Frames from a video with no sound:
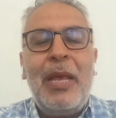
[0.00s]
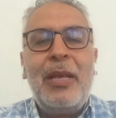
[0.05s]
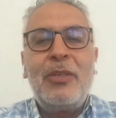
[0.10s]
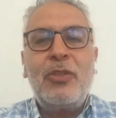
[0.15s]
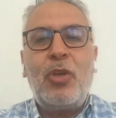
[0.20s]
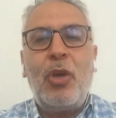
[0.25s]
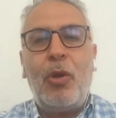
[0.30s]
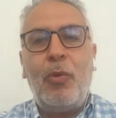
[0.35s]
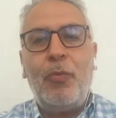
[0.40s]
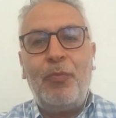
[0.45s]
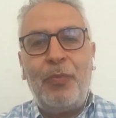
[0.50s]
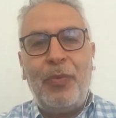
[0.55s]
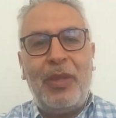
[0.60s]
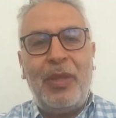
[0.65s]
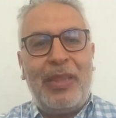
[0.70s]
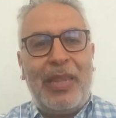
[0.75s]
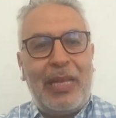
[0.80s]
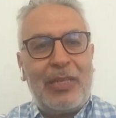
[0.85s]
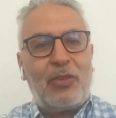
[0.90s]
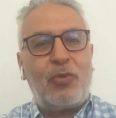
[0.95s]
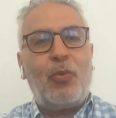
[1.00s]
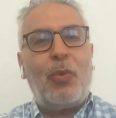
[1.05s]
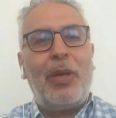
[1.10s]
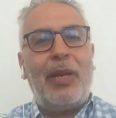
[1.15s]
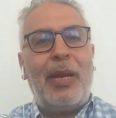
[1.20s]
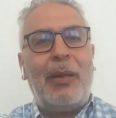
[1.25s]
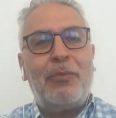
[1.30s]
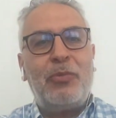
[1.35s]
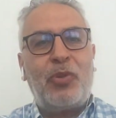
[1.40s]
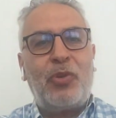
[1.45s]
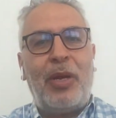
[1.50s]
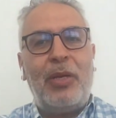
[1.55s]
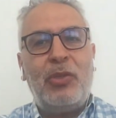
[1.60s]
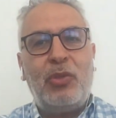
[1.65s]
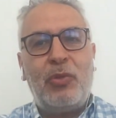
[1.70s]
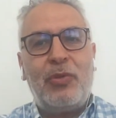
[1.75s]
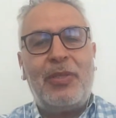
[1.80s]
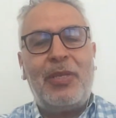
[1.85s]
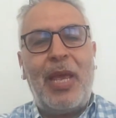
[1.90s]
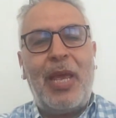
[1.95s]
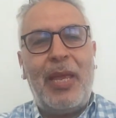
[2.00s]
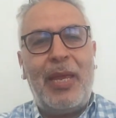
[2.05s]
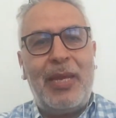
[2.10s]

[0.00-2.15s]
So that's what I'm trying to say,